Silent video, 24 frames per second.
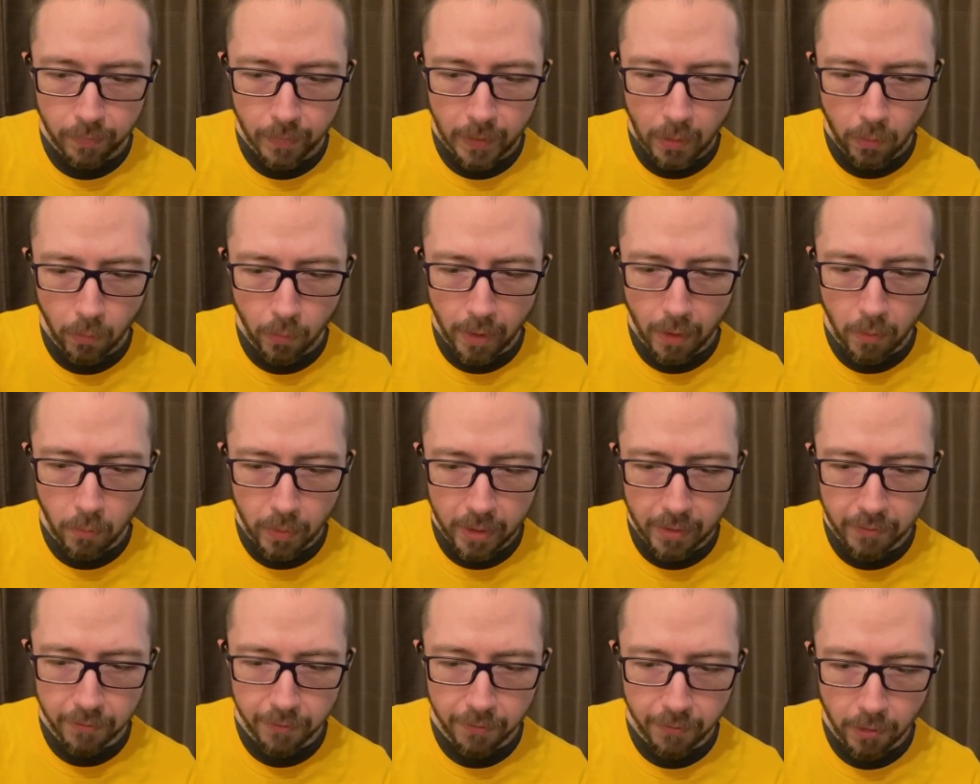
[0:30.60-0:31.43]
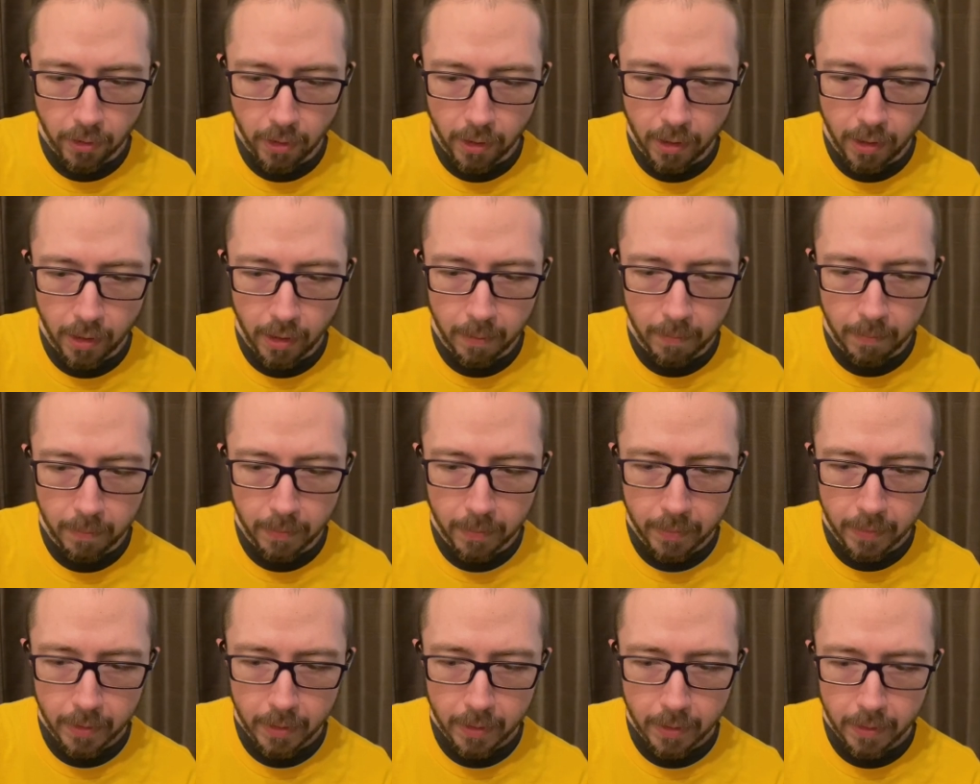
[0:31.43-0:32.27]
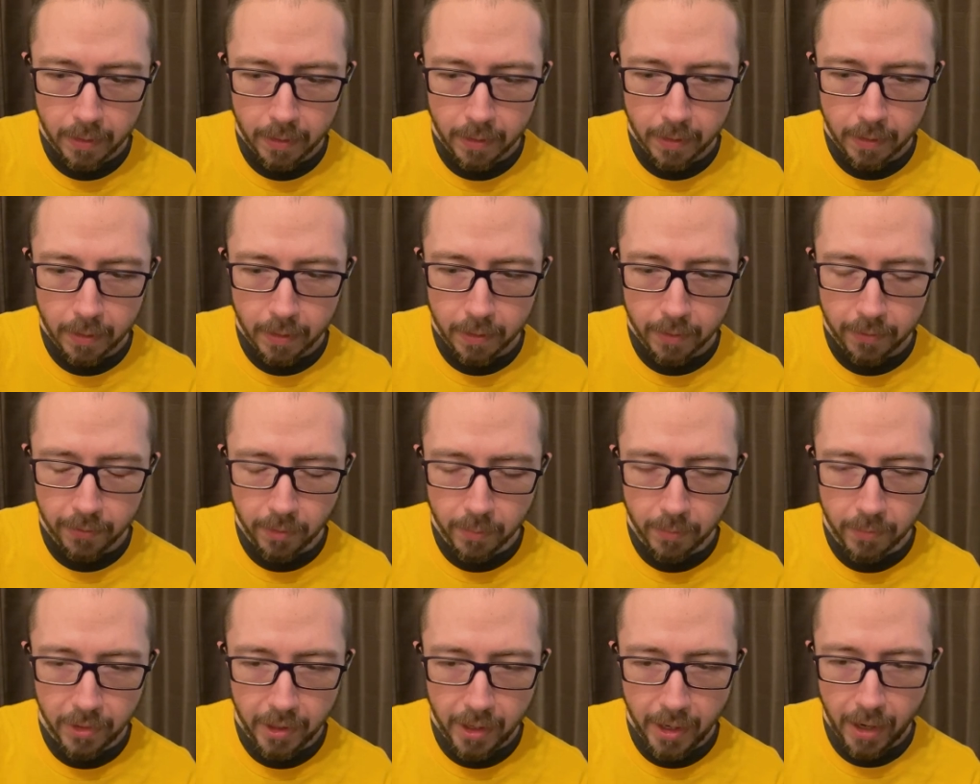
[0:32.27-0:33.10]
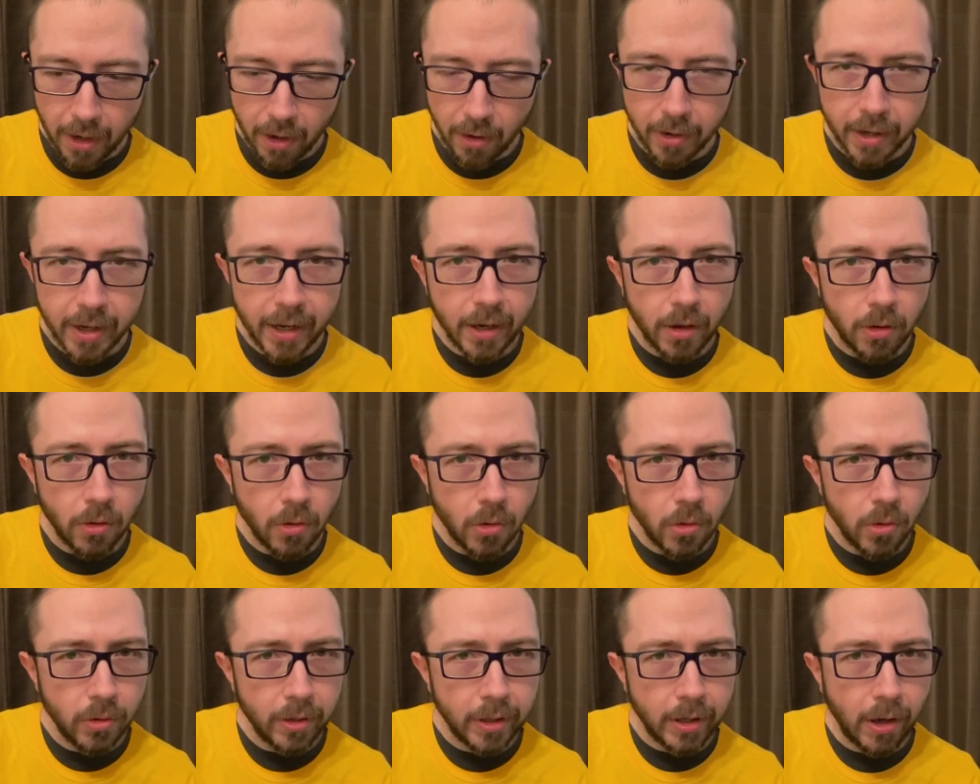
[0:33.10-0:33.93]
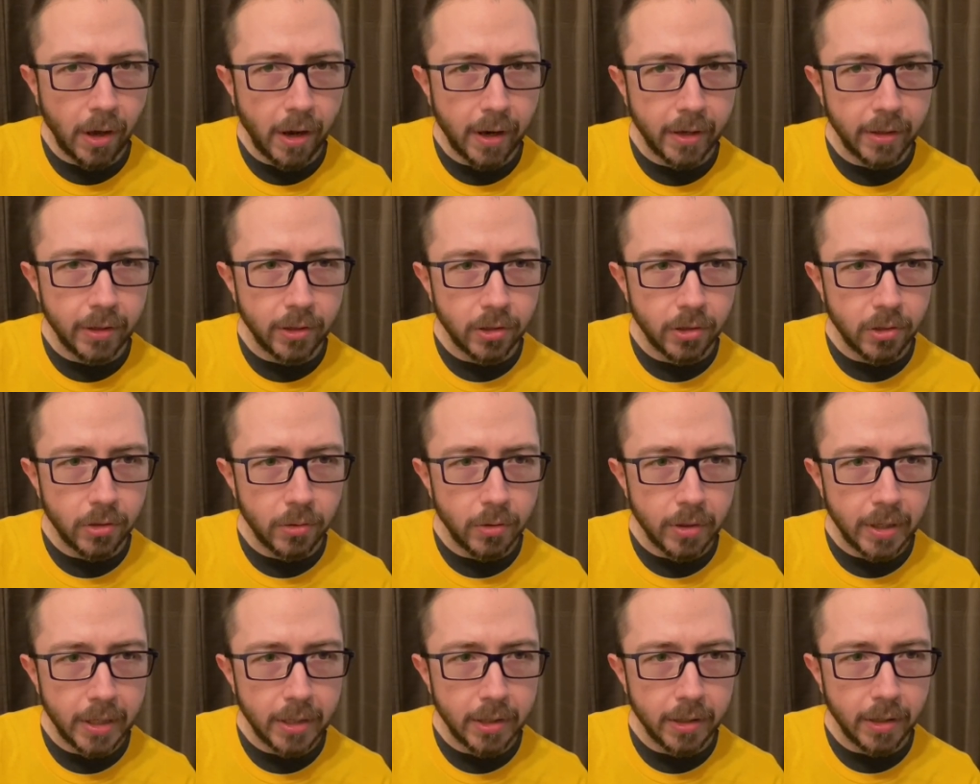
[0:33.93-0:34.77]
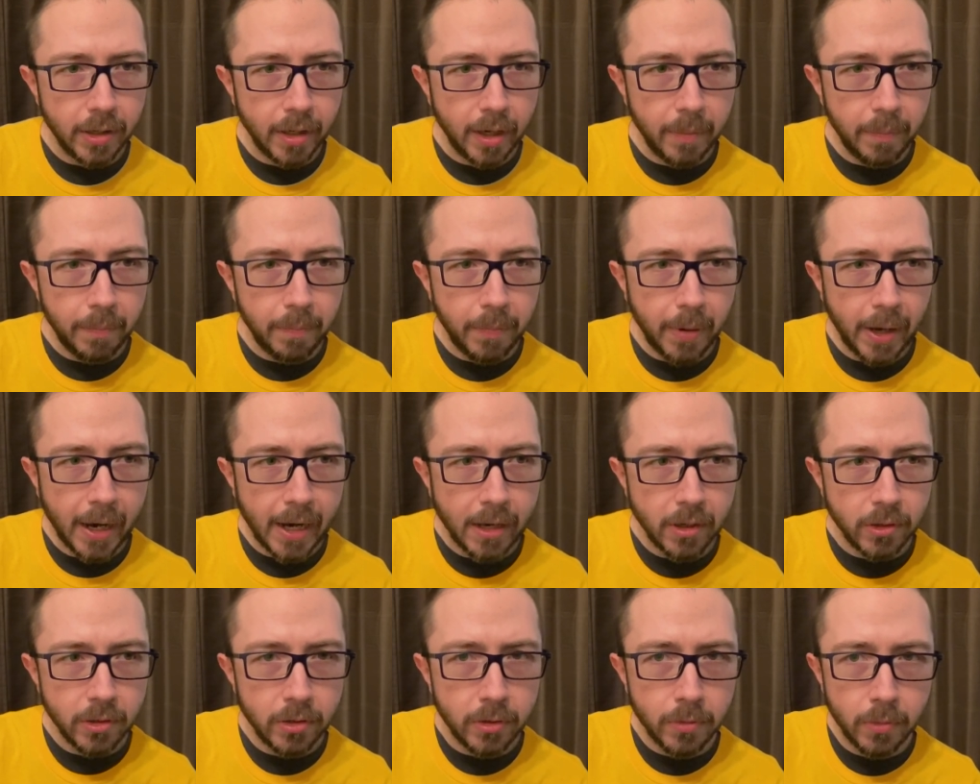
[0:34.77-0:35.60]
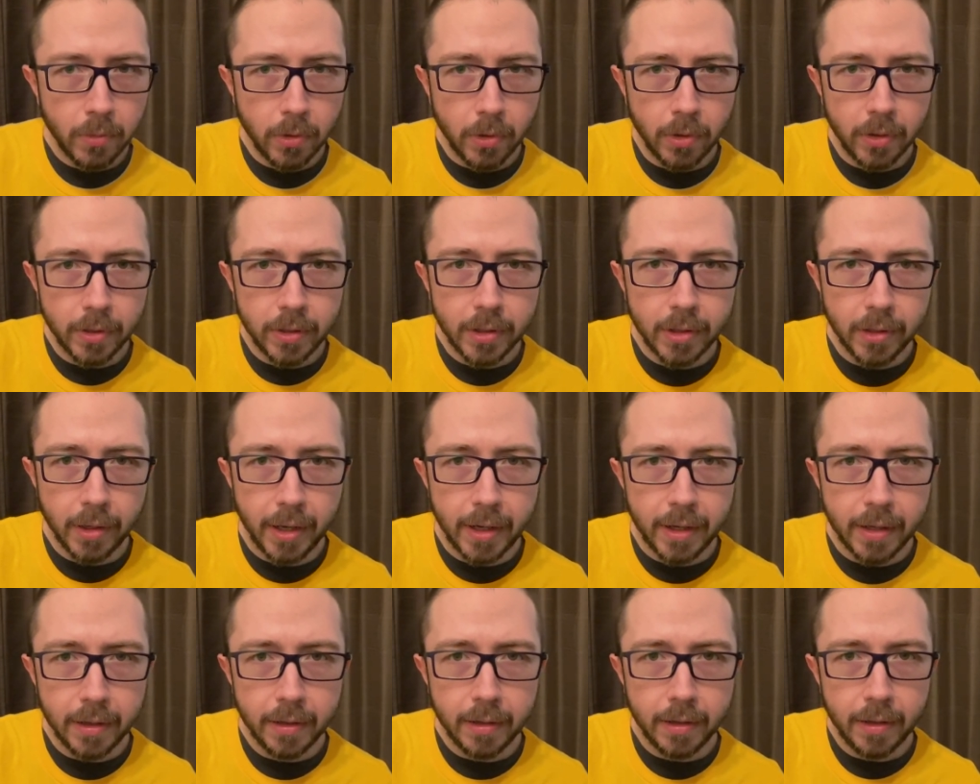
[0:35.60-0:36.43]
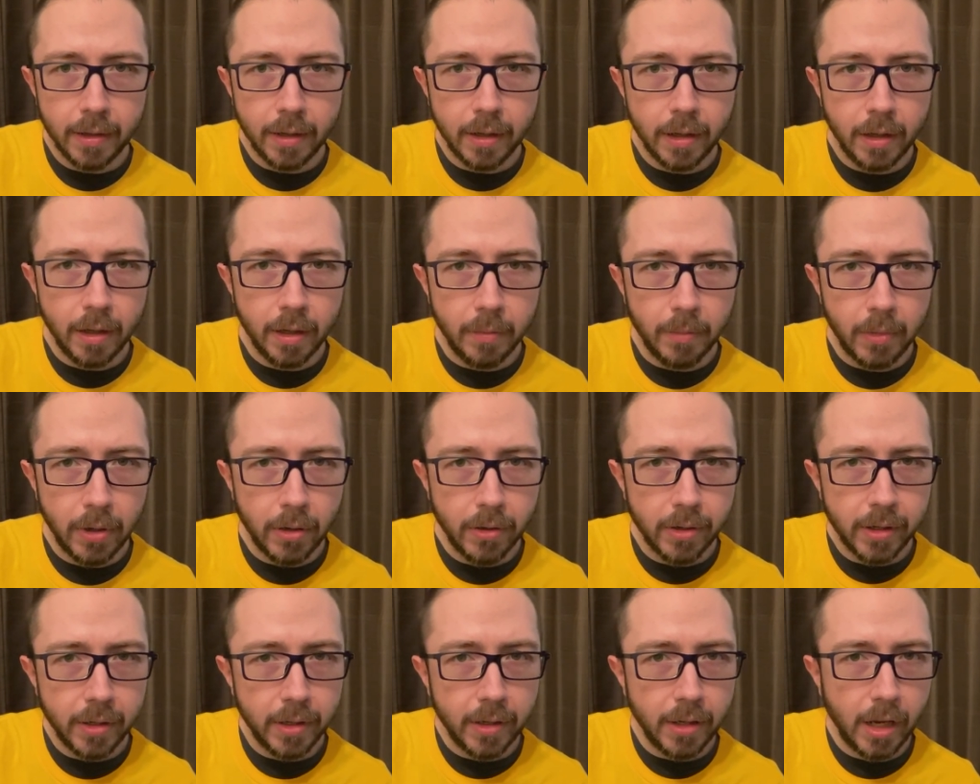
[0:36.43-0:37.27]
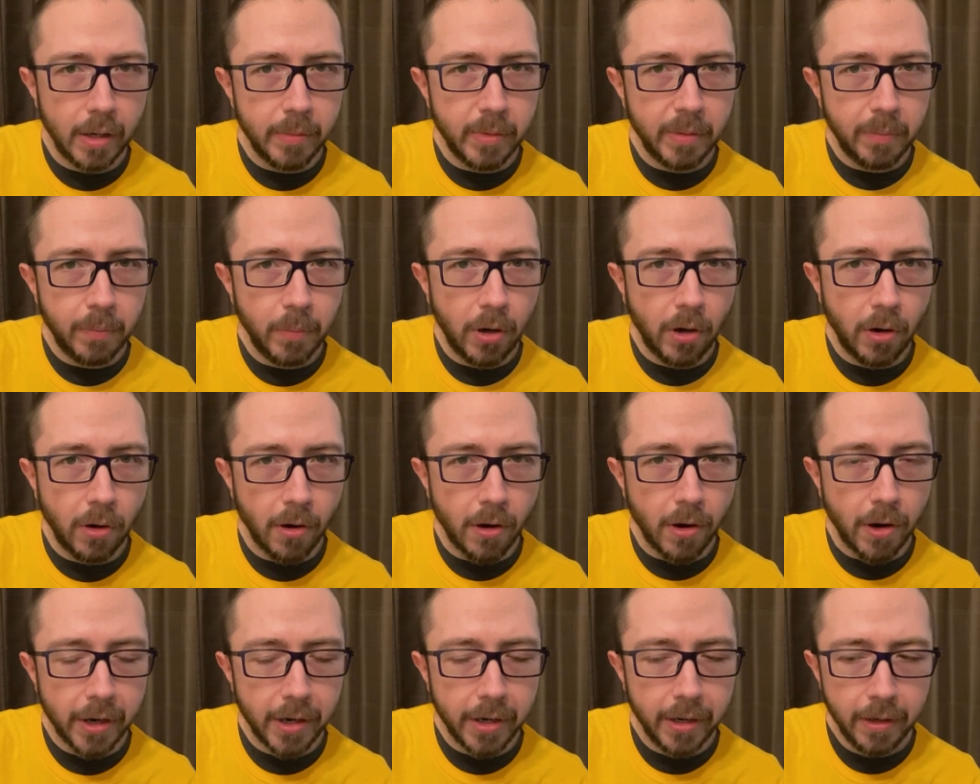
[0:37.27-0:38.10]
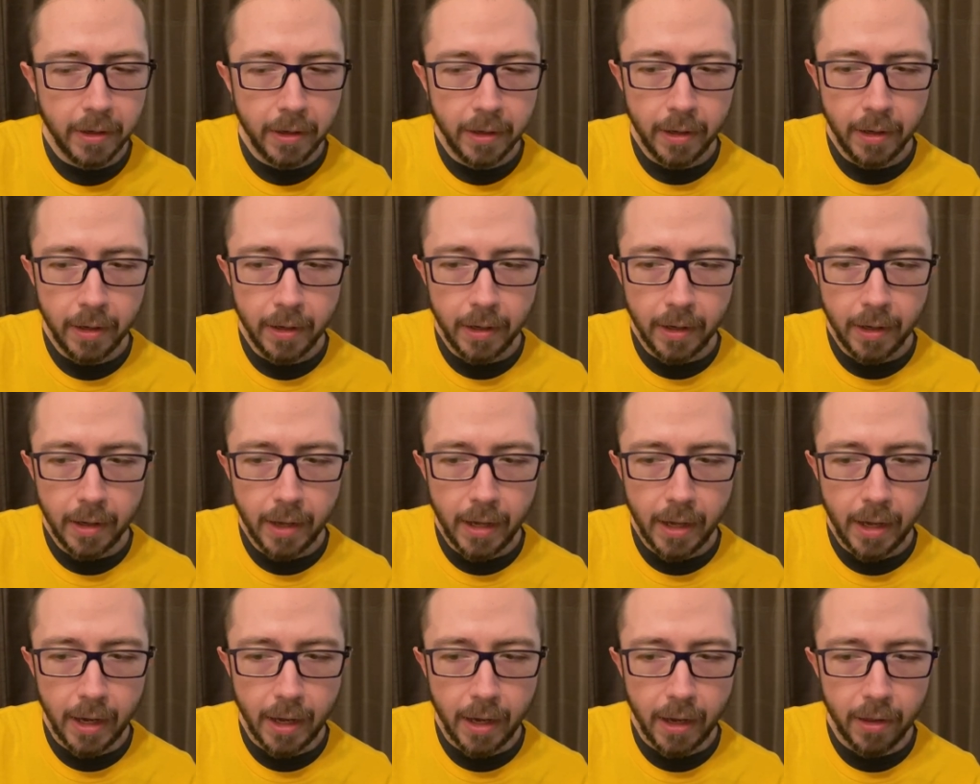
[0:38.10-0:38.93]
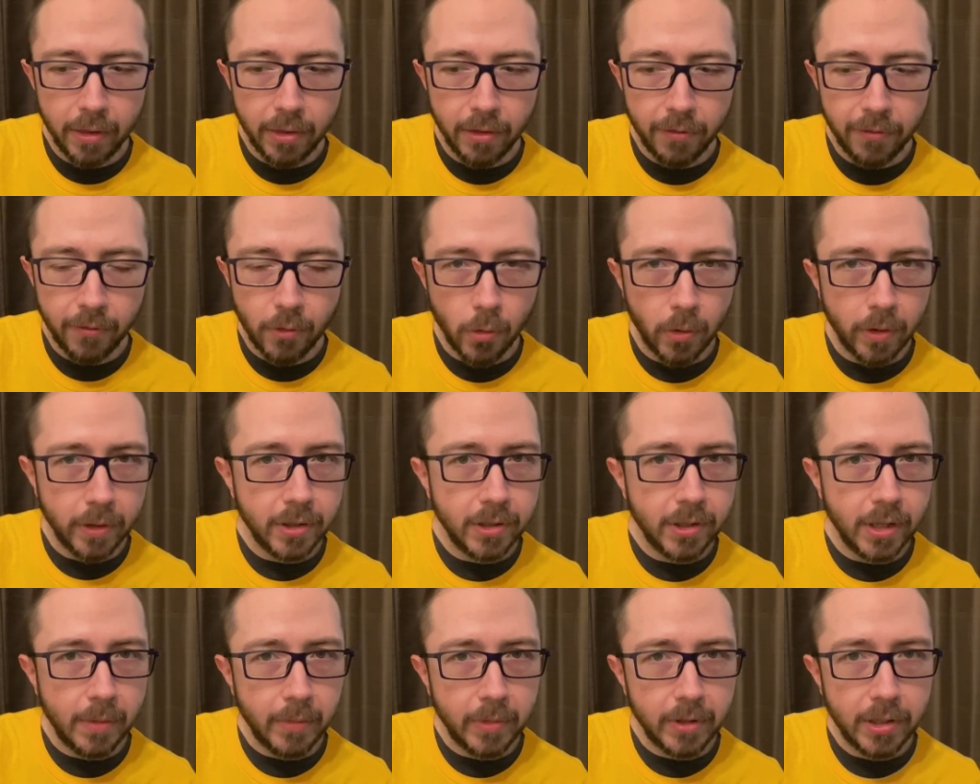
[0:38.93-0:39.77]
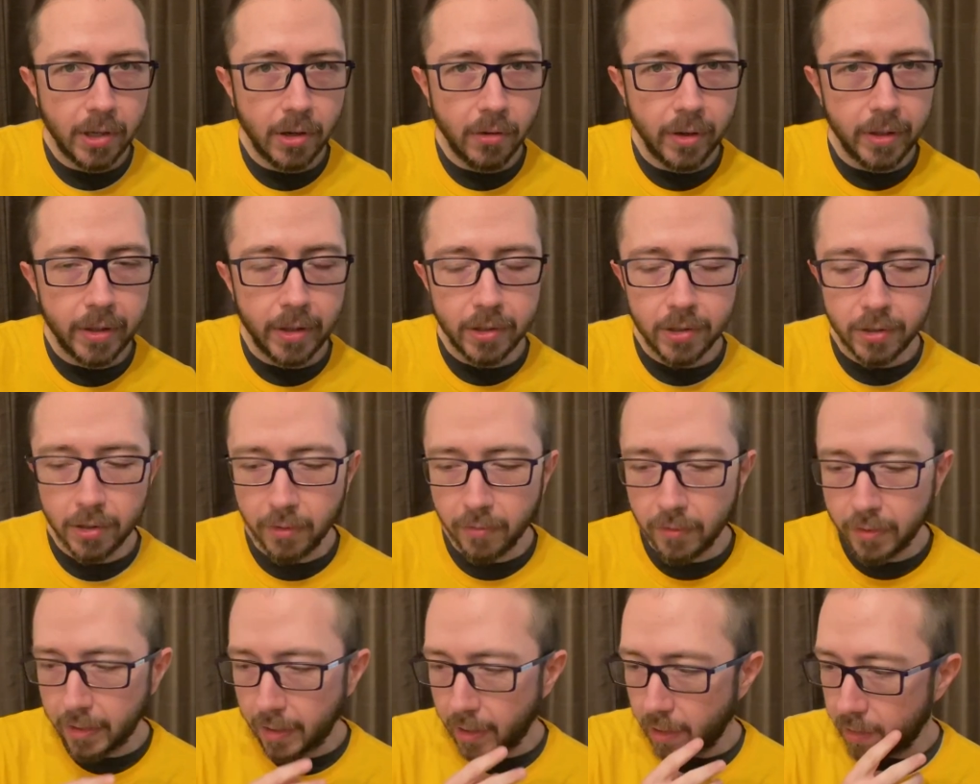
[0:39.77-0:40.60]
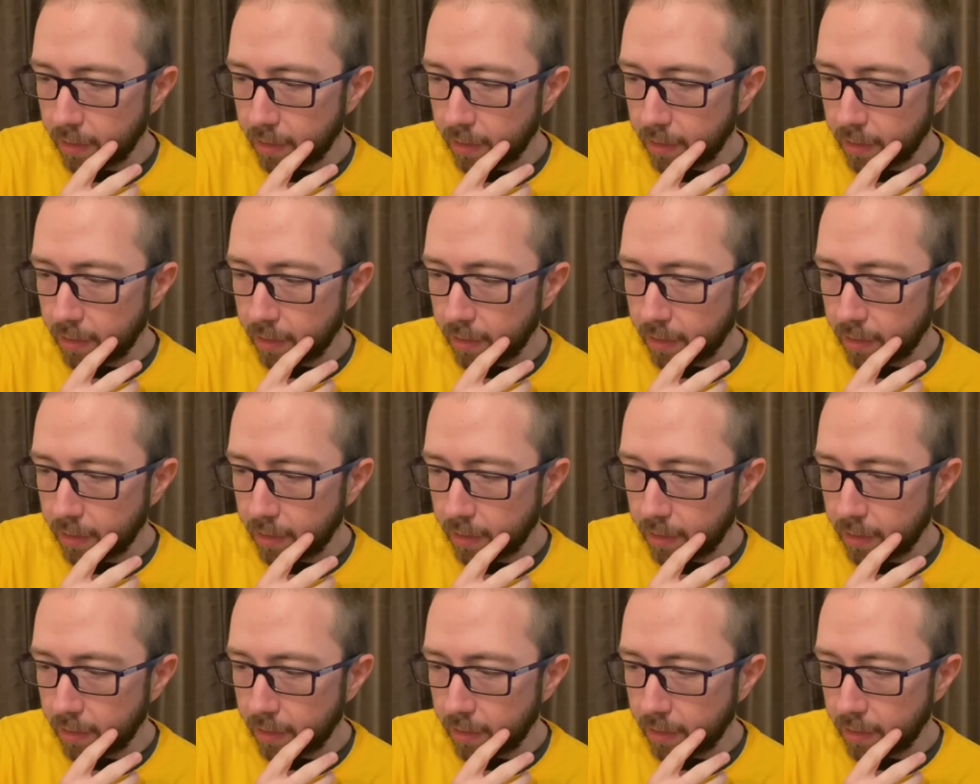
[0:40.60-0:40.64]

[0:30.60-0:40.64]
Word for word: where I went from from there kind of early on in the street up back towards like Amerikayama Park and the foreign cemetery that's over there.